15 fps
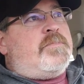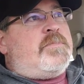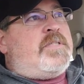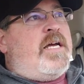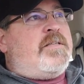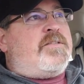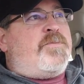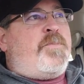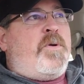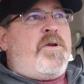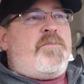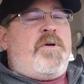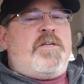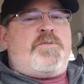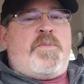That's pretty
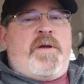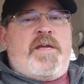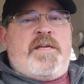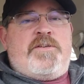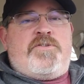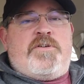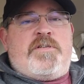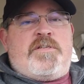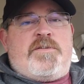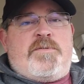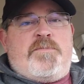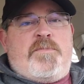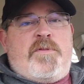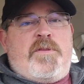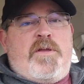much my interest.
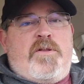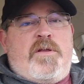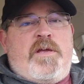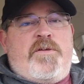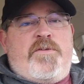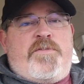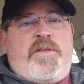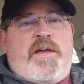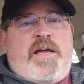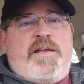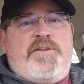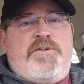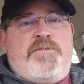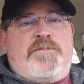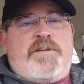The only other thing I
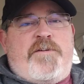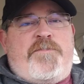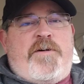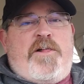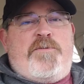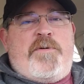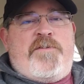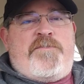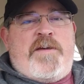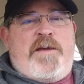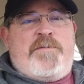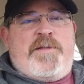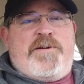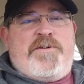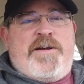do is I follow my
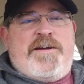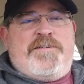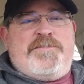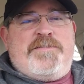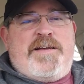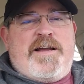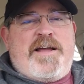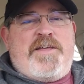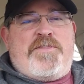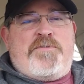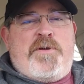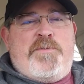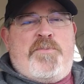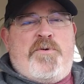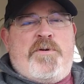family around. I got
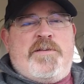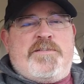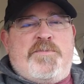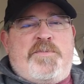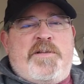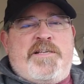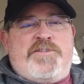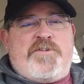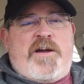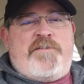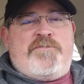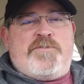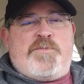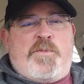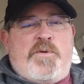3 boys that play
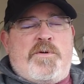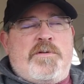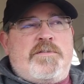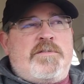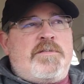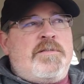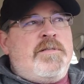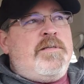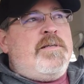travel sports.